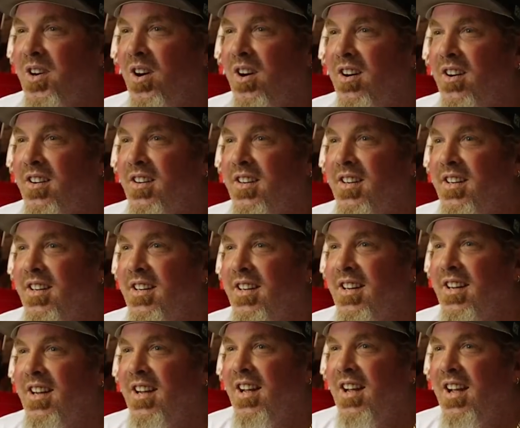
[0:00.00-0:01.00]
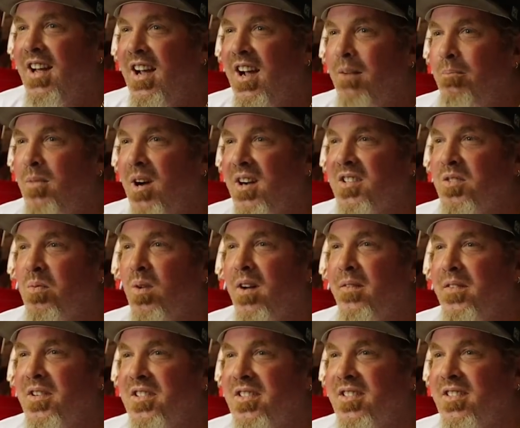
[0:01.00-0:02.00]
car amongst one
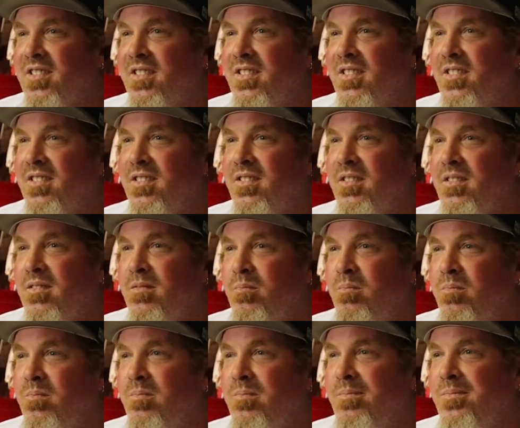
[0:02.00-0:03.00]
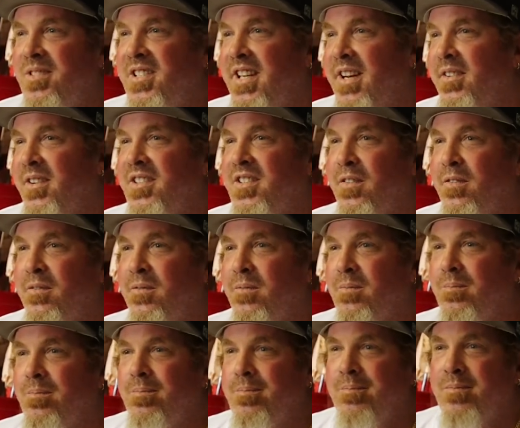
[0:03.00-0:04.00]
of his series of
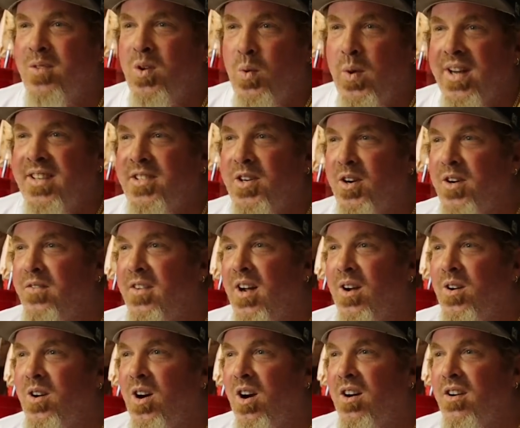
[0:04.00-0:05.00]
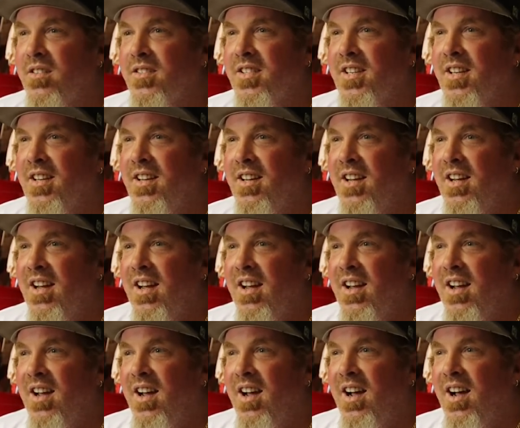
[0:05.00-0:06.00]
quick turnaround cars,
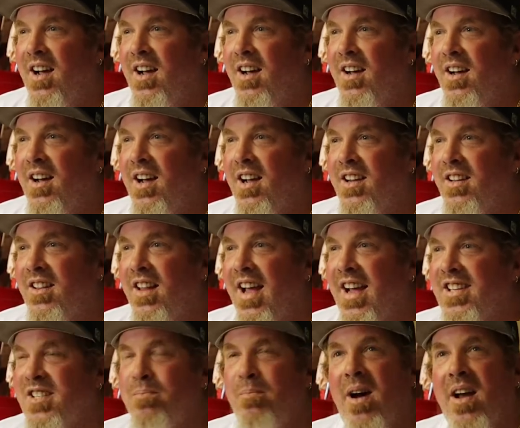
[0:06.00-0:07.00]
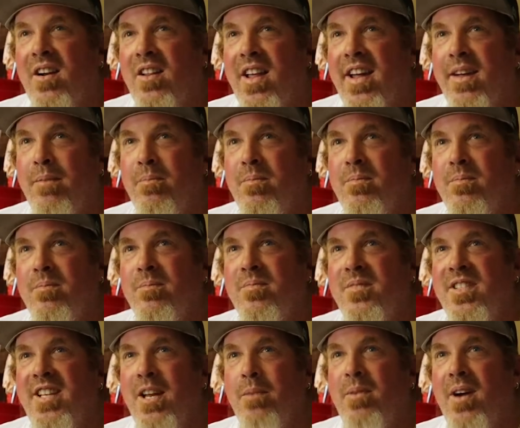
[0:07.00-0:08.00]
a glass Model A
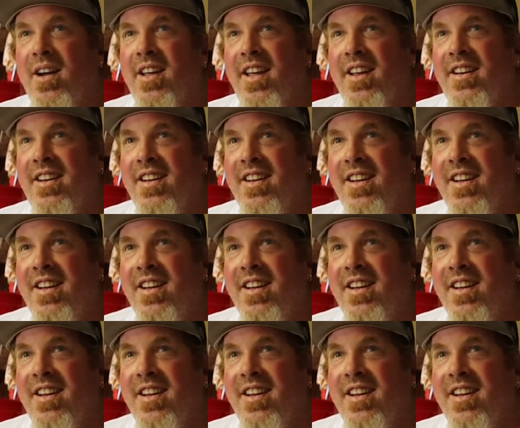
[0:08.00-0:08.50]
T-bucket